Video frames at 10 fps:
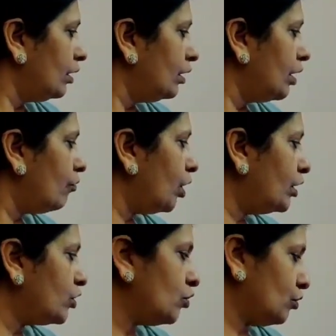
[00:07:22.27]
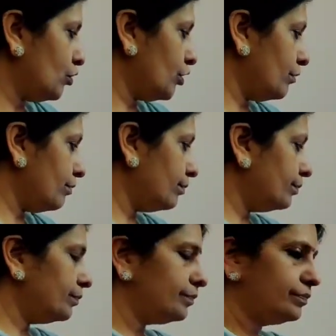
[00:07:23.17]
Now what is corrosion?
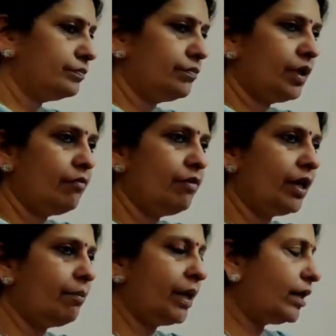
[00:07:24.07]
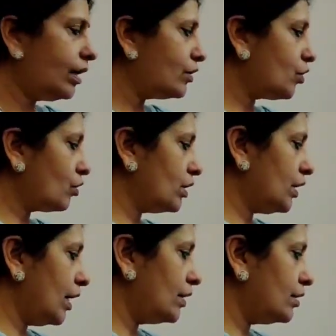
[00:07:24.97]
When a metal is
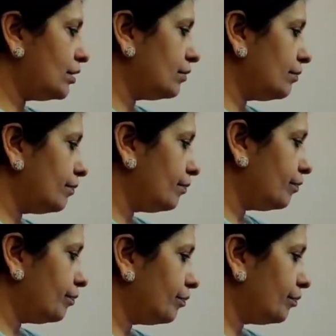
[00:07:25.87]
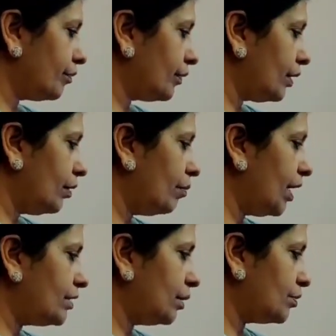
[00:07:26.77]
oxidized by
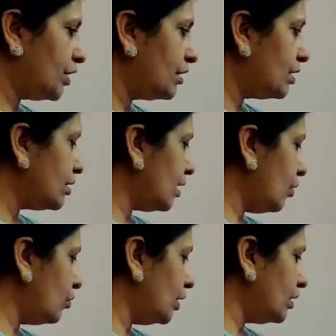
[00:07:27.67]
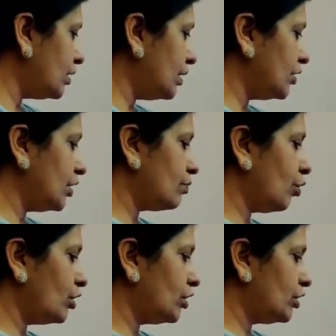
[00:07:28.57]
substances around it such as
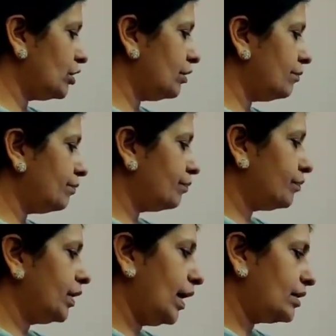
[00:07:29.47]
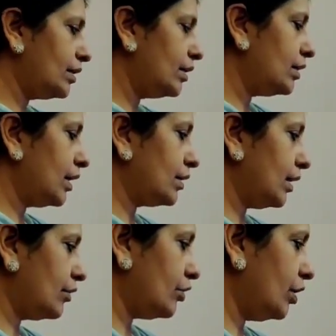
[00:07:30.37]
moisture, acids,
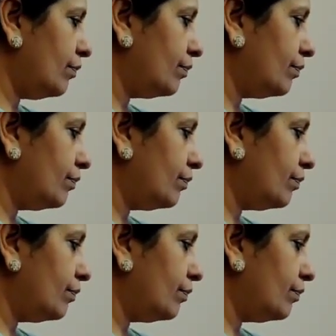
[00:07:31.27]
etc.,